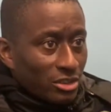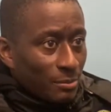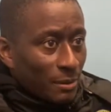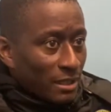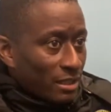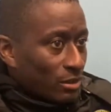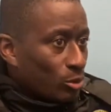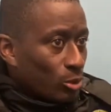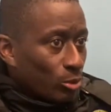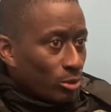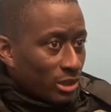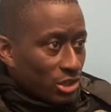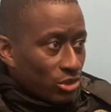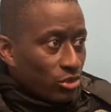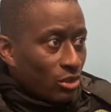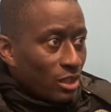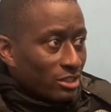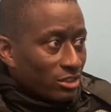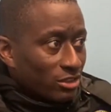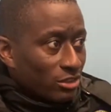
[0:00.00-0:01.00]
But I think what we
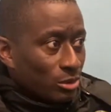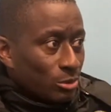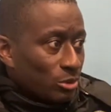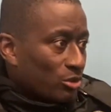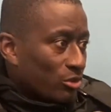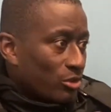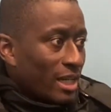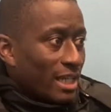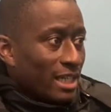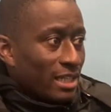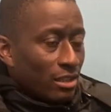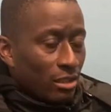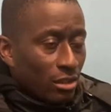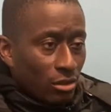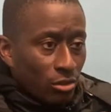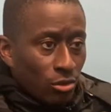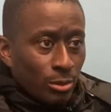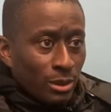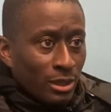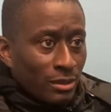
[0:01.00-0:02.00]
tried to do was create a
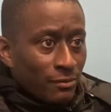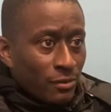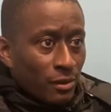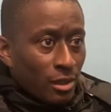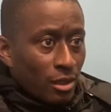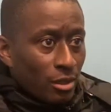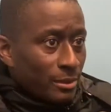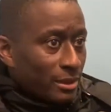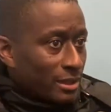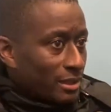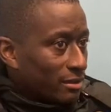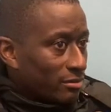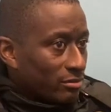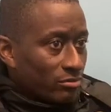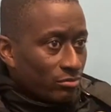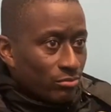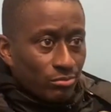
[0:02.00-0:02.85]
normal environment,